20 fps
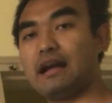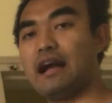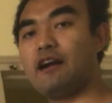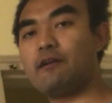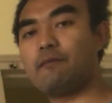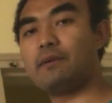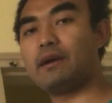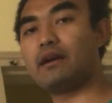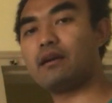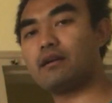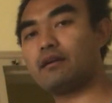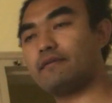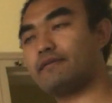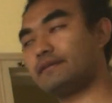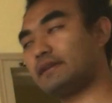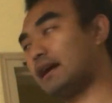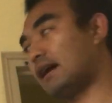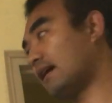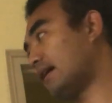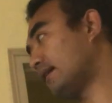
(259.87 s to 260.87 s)
Half part
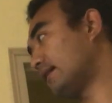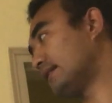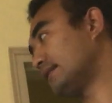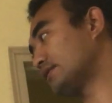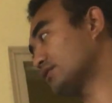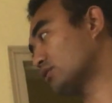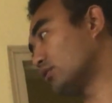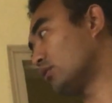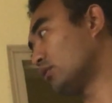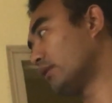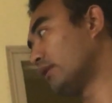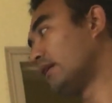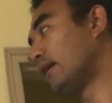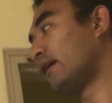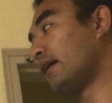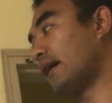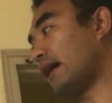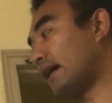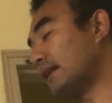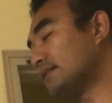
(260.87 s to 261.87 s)
of Ta is Ko.
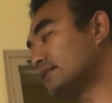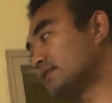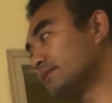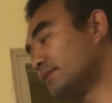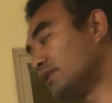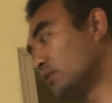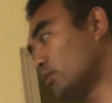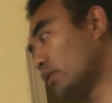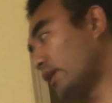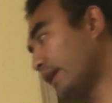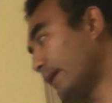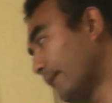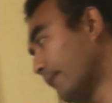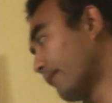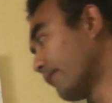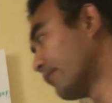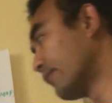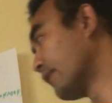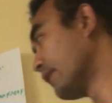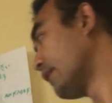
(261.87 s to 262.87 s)
And in a similar
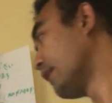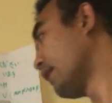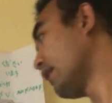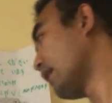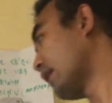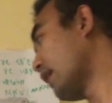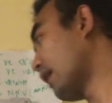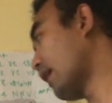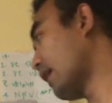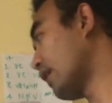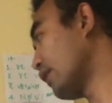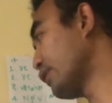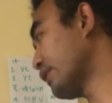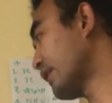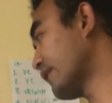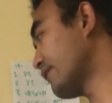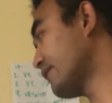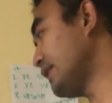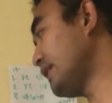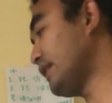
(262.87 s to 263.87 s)
way,
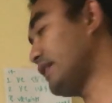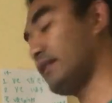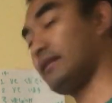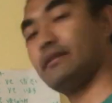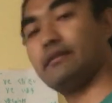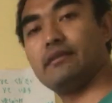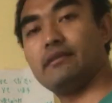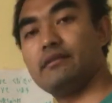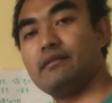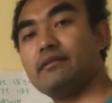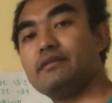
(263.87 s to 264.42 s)
you have Ni.